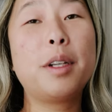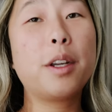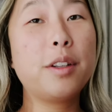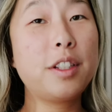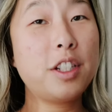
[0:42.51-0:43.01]
gonna
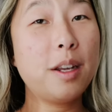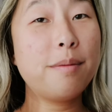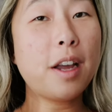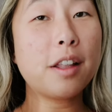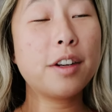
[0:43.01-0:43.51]
go to the
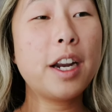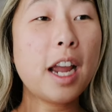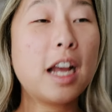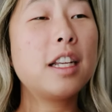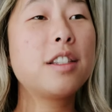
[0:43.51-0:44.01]
gym. Valerie
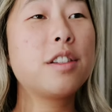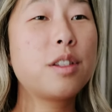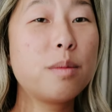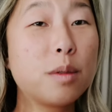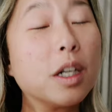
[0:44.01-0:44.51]
has
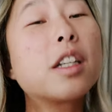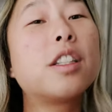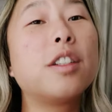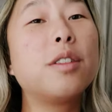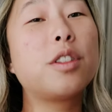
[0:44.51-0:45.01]
some work
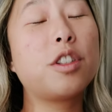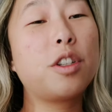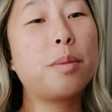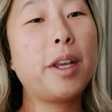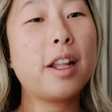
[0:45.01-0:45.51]
to do, so
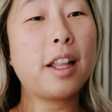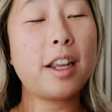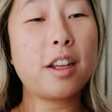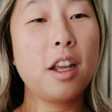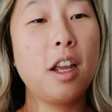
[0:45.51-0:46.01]
she'll be at
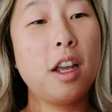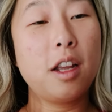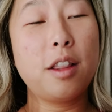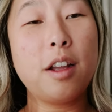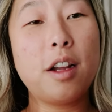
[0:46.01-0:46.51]
like
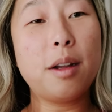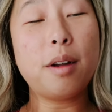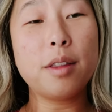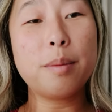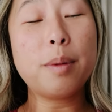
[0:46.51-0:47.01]
uh,
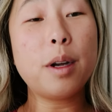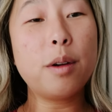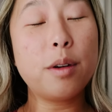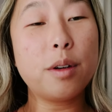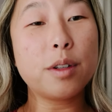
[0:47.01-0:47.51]
on the
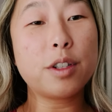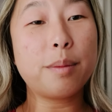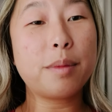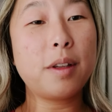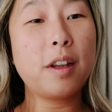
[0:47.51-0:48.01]
boat or
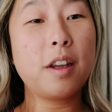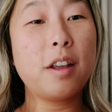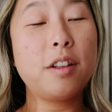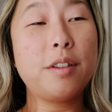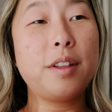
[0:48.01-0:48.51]
something
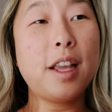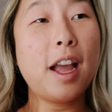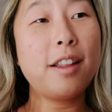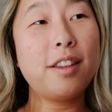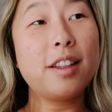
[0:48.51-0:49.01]
doing
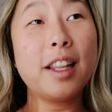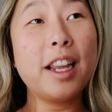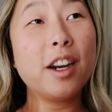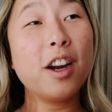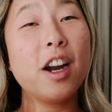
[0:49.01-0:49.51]
that. And then
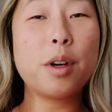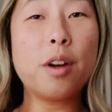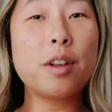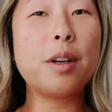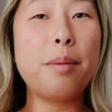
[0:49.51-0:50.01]
later,
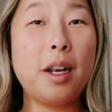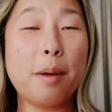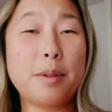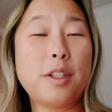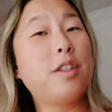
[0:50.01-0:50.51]
we're all gonna meet
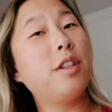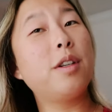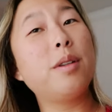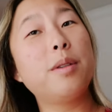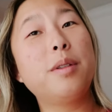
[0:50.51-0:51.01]
up to
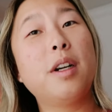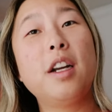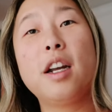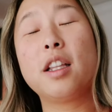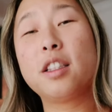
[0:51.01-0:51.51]
do
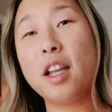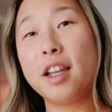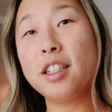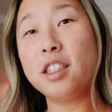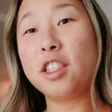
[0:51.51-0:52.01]

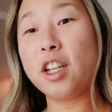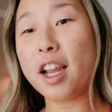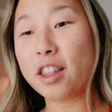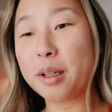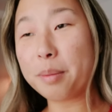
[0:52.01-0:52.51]
lunch
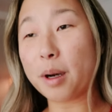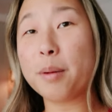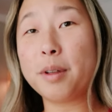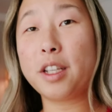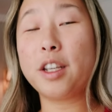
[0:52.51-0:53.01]
at the
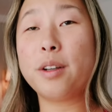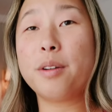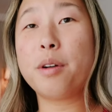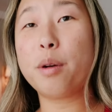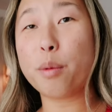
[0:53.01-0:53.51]

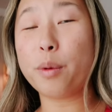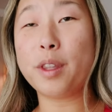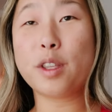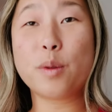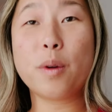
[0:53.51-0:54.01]
barbecue.
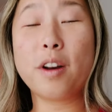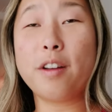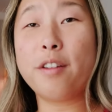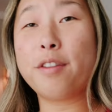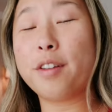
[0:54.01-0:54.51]
This is one
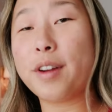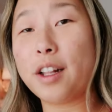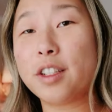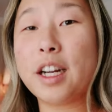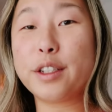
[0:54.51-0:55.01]
of
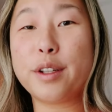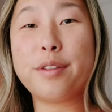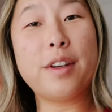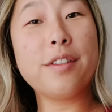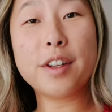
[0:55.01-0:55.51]
Valerie and I's
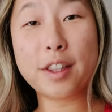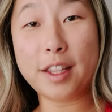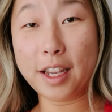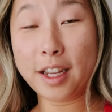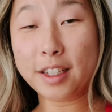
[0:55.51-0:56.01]
favorite
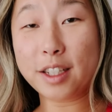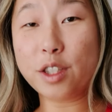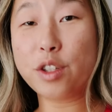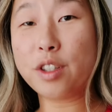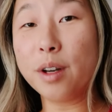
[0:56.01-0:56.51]
things.
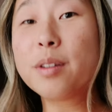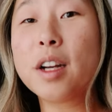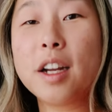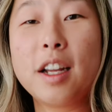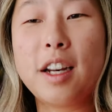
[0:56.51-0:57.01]
It's so
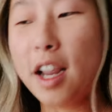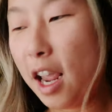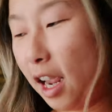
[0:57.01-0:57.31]
good